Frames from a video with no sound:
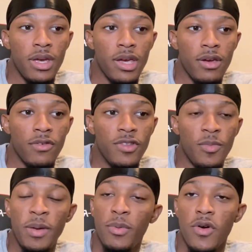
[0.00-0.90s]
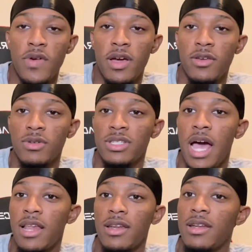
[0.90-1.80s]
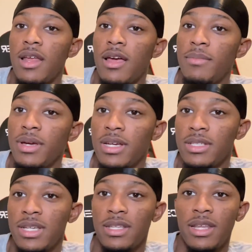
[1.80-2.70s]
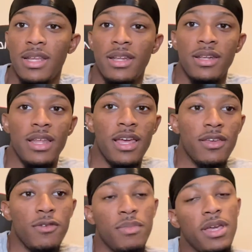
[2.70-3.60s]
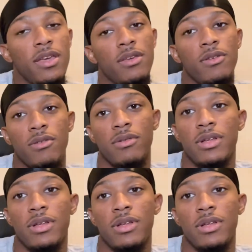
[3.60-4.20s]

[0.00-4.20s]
if the people around you are solid or not, because at the end of the day, you being you.